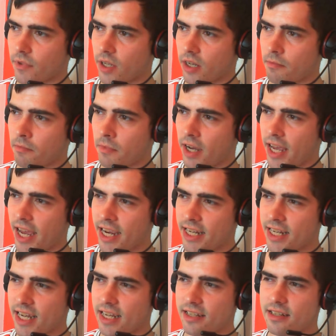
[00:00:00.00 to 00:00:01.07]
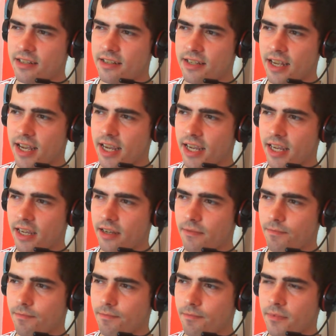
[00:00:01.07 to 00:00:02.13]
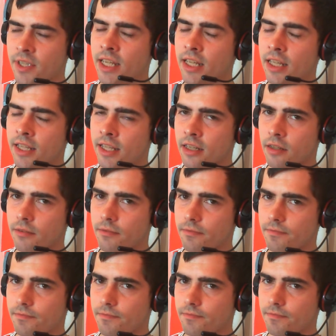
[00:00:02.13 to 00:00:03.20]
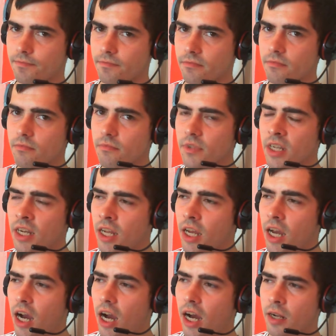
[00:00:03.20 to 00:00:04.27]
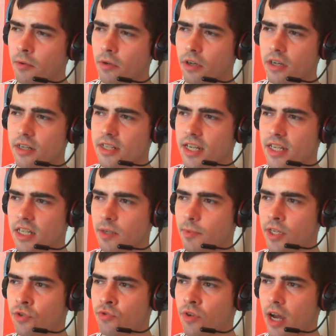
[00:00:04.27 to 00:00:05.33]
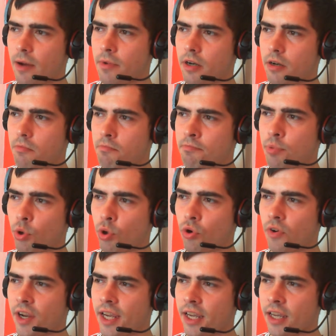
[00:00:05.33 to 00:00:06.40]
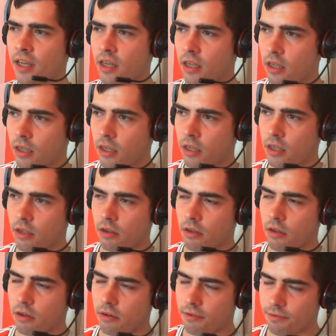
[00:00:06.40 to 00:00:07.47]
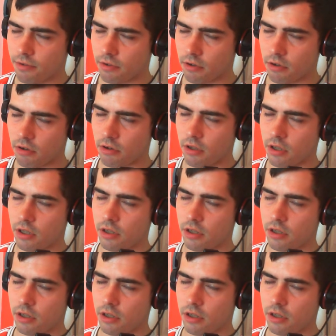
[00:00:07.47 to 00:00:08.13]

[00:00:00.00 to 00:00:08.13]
my head has to say 0-0. And I'm not going to say it's going to be a drab, boring, fall